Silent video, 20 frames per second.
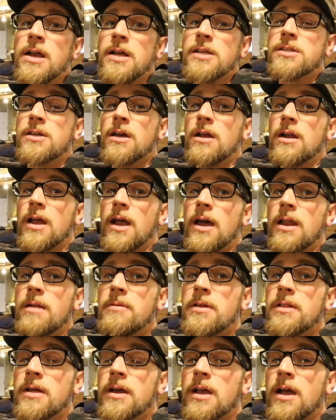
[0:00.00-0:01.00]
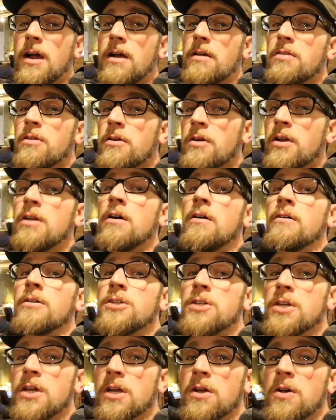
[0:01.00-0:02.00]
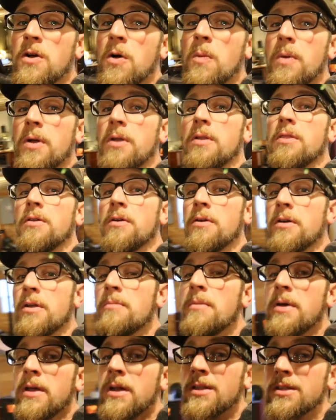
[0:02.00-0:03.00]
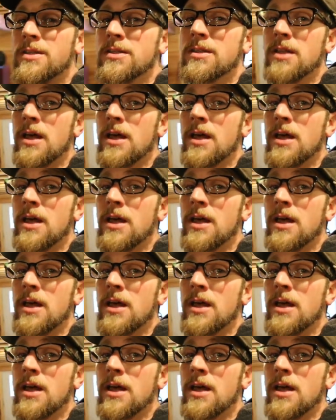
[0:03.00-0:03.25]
It's going to kind of be like our $30 chicken coop in 30 minutes